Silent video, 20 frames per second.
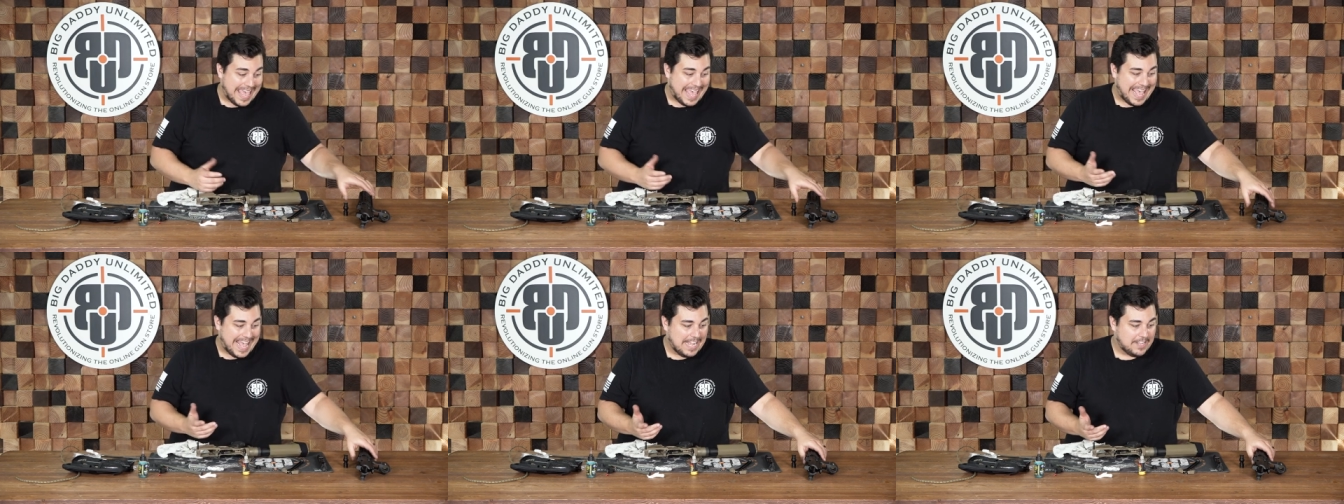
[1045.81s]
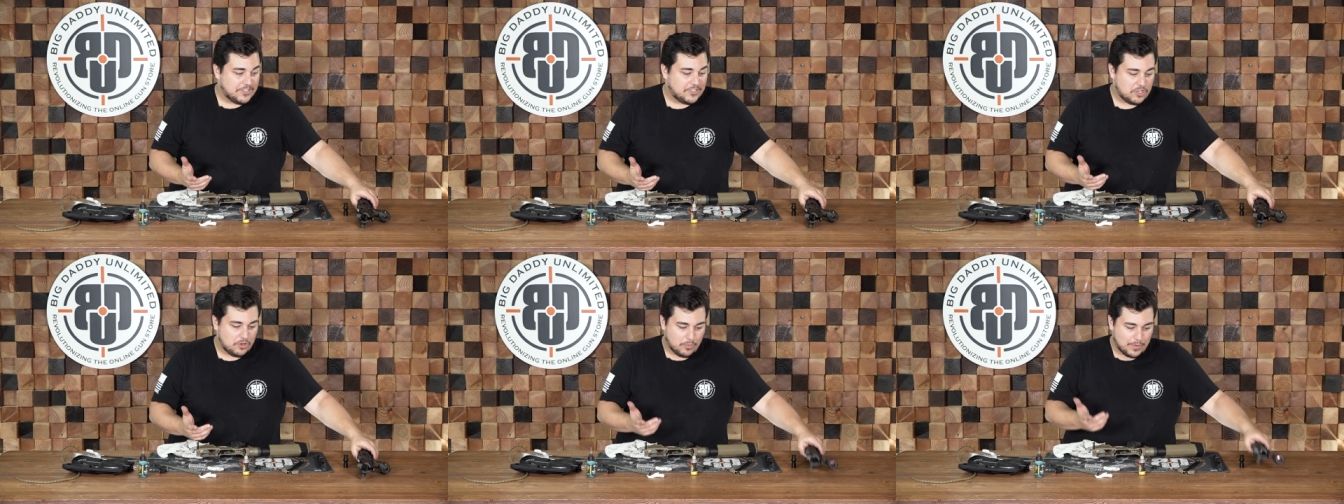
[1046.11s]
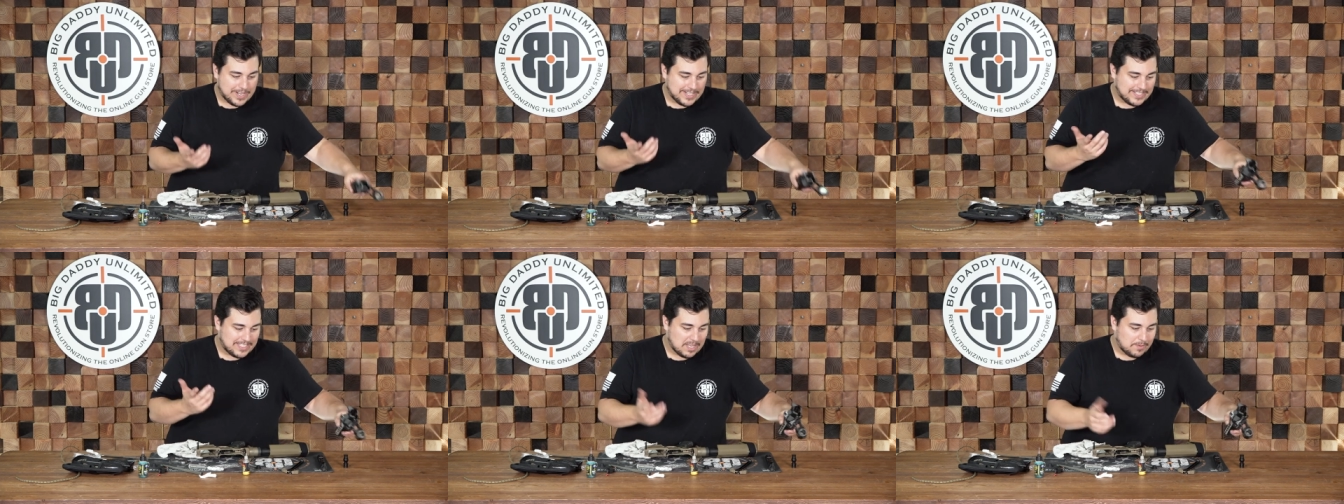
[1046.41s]
As you
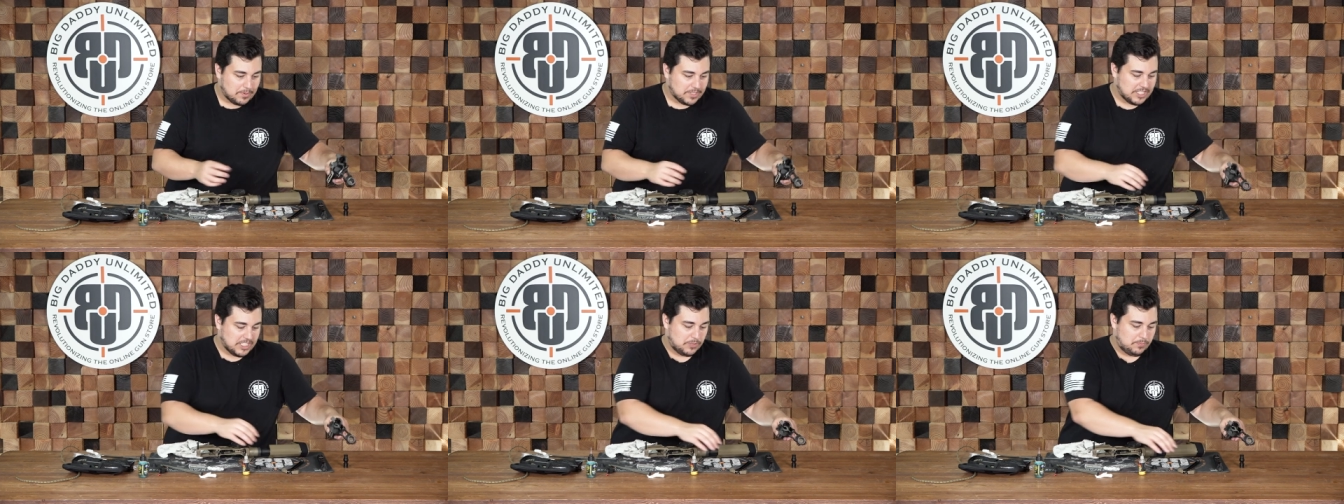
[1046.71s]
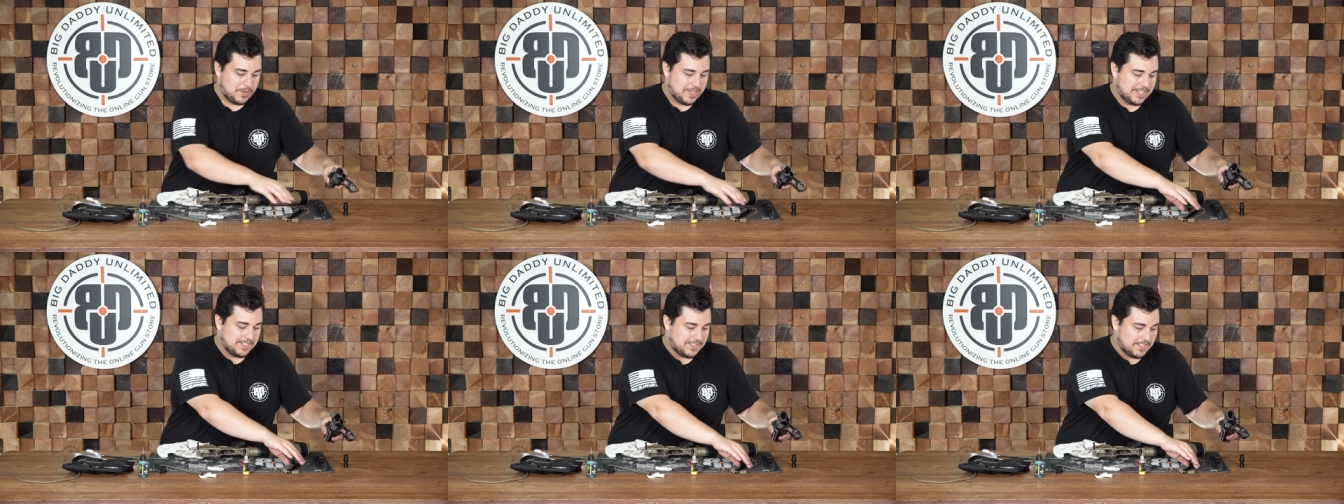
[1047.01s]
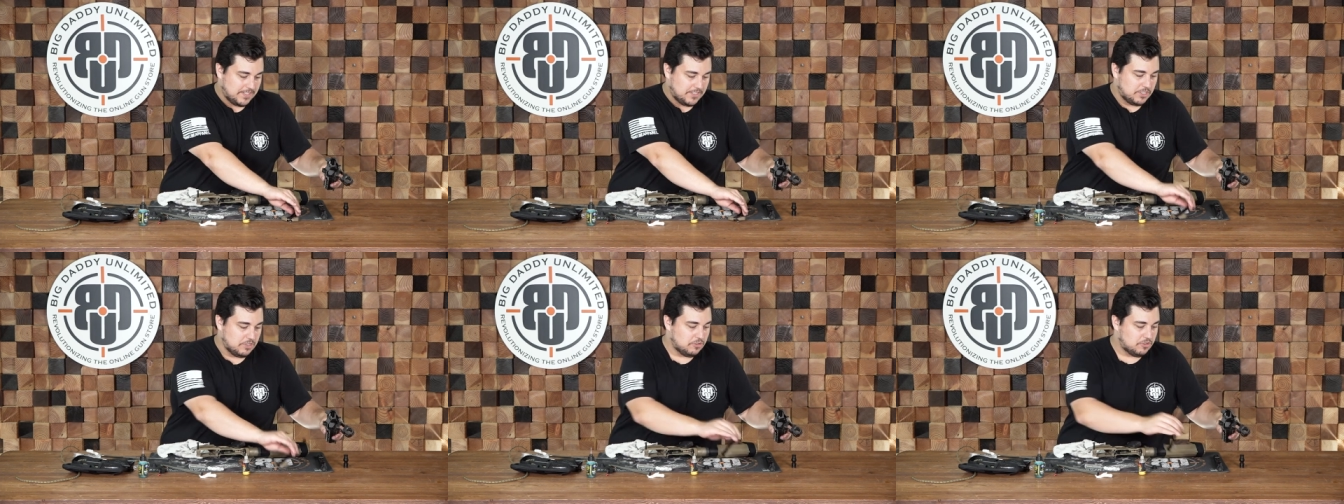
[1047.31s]
reassemble these
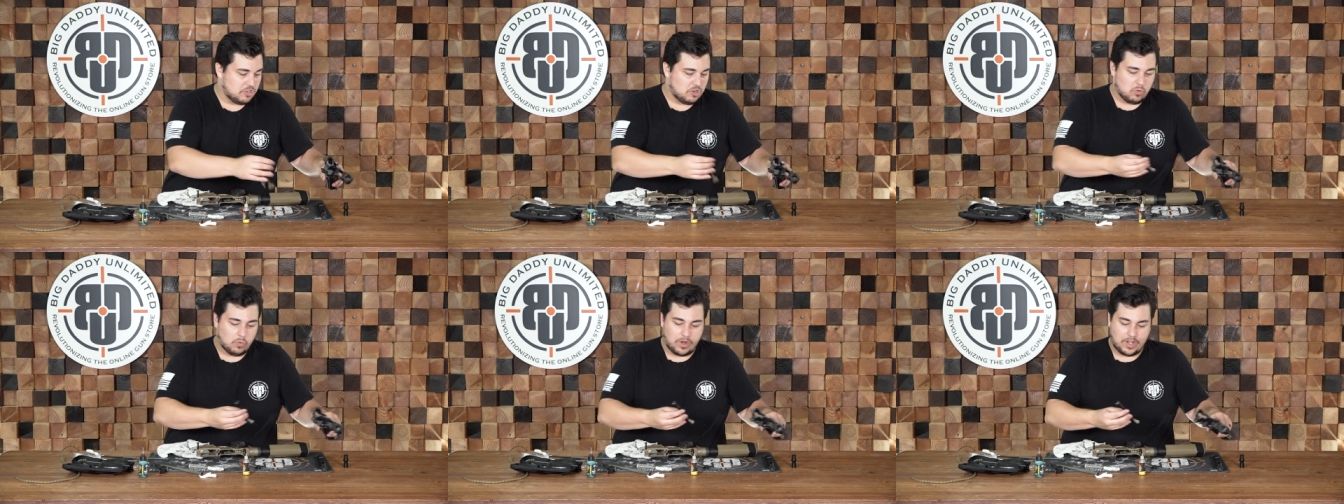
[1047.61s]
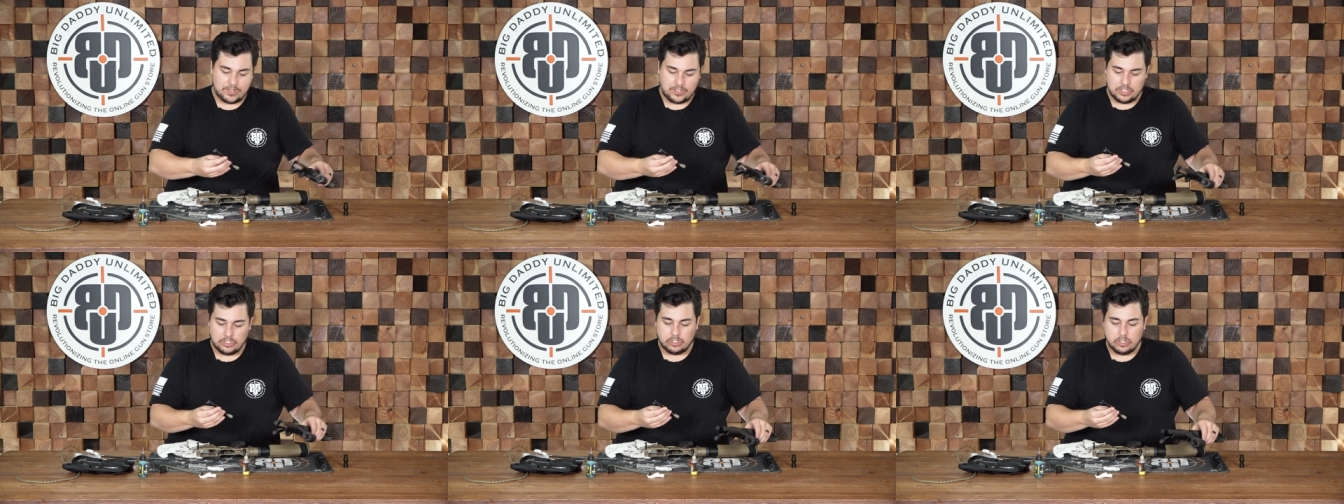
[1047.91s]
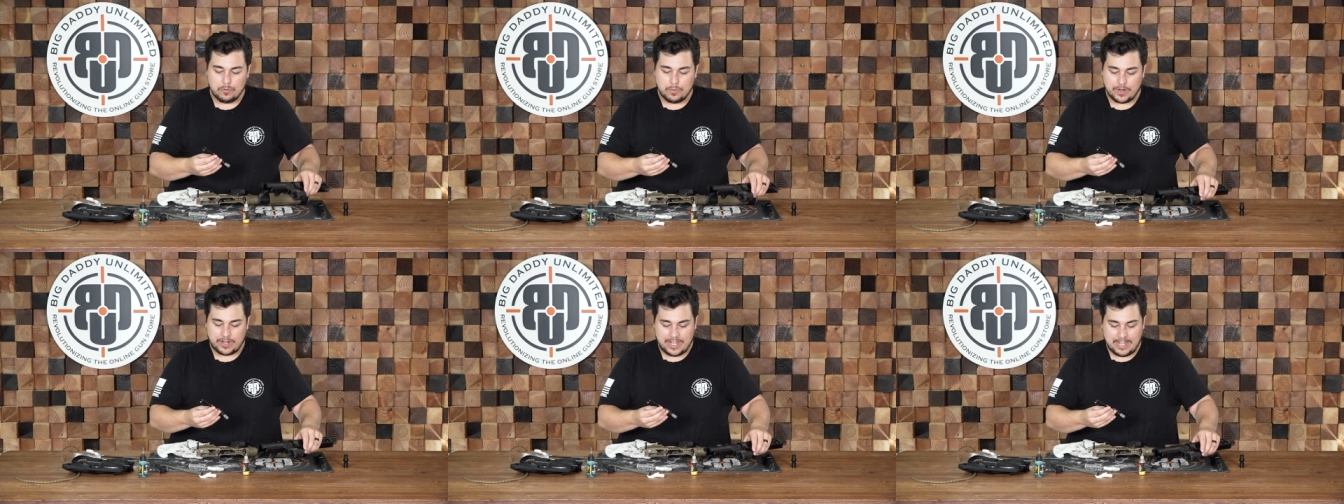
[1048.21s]
pieces, you do want to
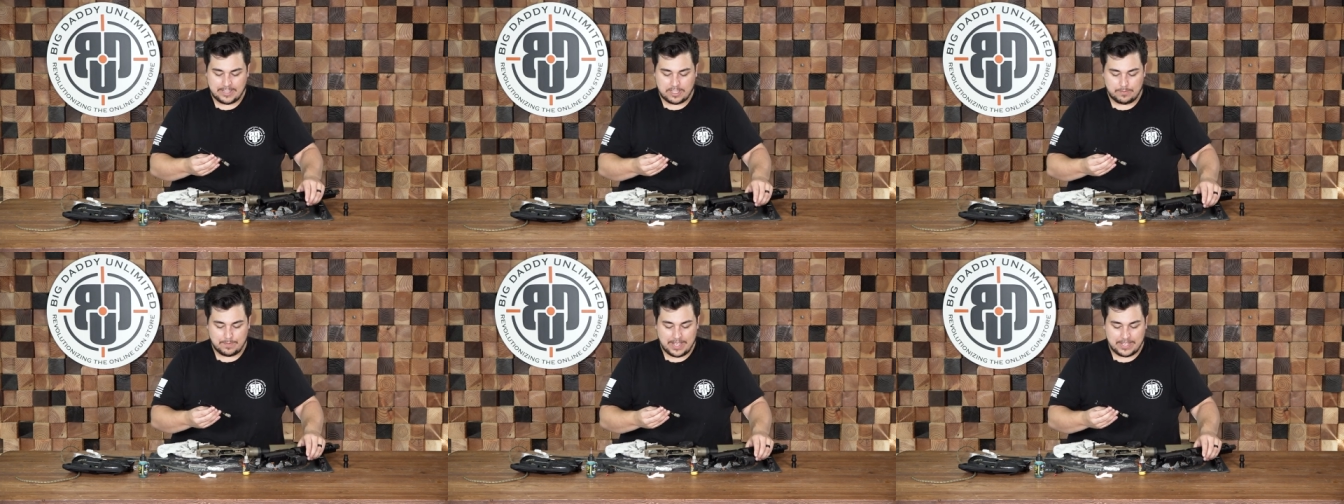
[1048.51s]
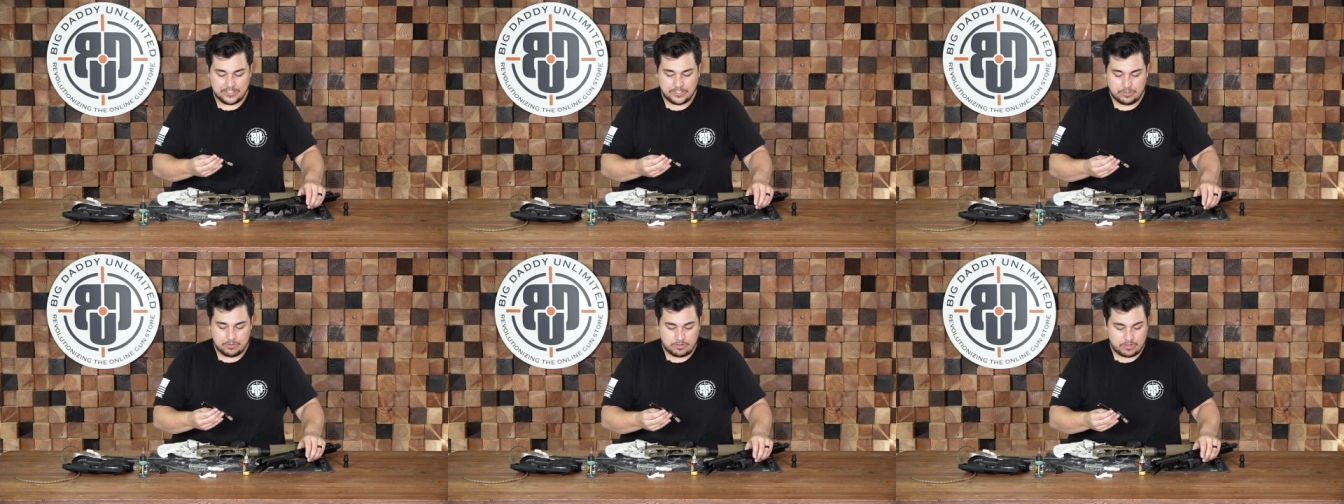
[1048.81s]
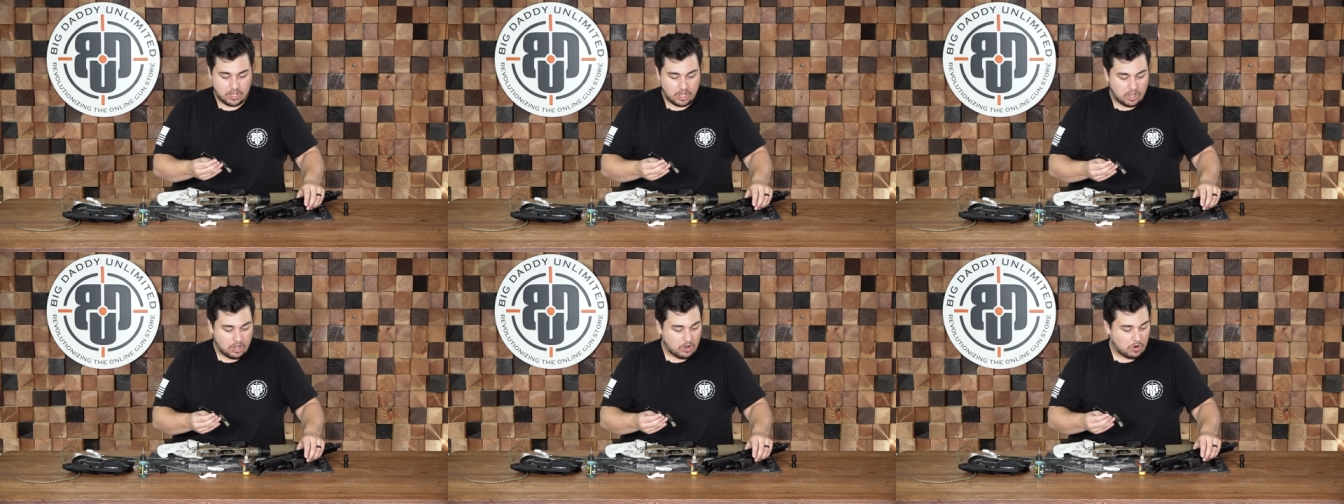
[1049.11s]
lubricate them as you
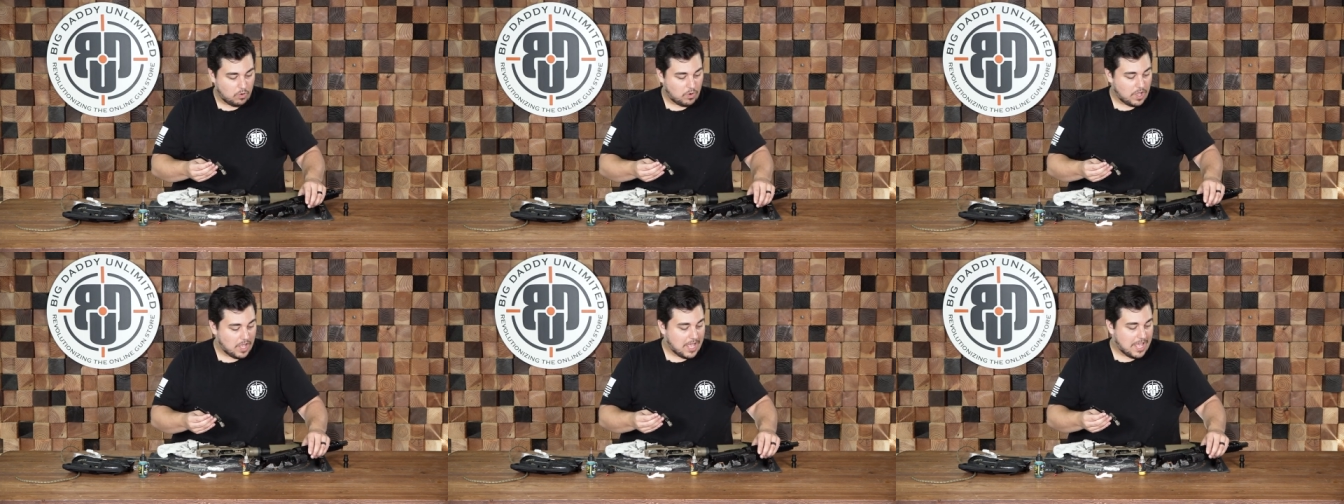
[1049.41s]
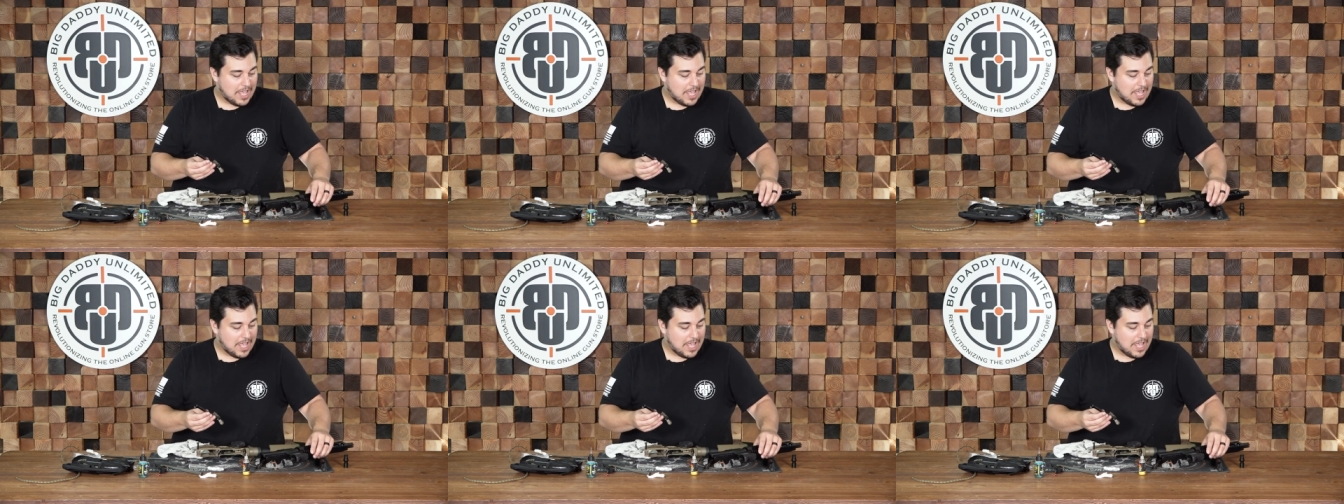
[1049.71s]
go.